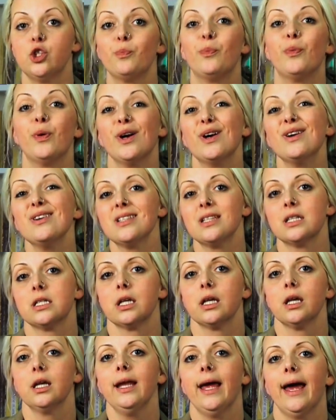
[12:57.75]

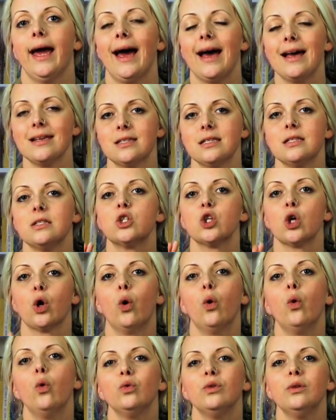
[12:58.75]
person has its
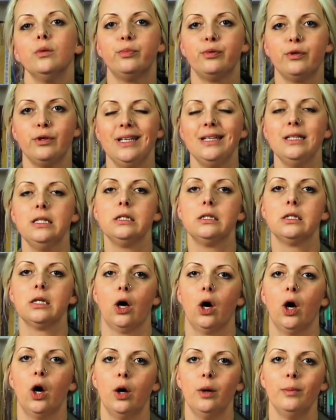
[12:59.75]
own
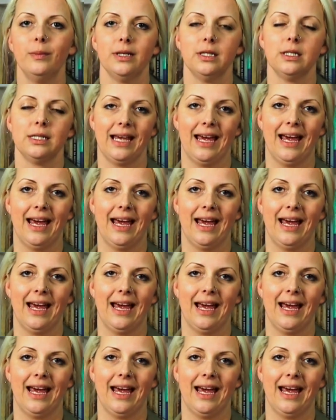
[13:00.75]
predetermined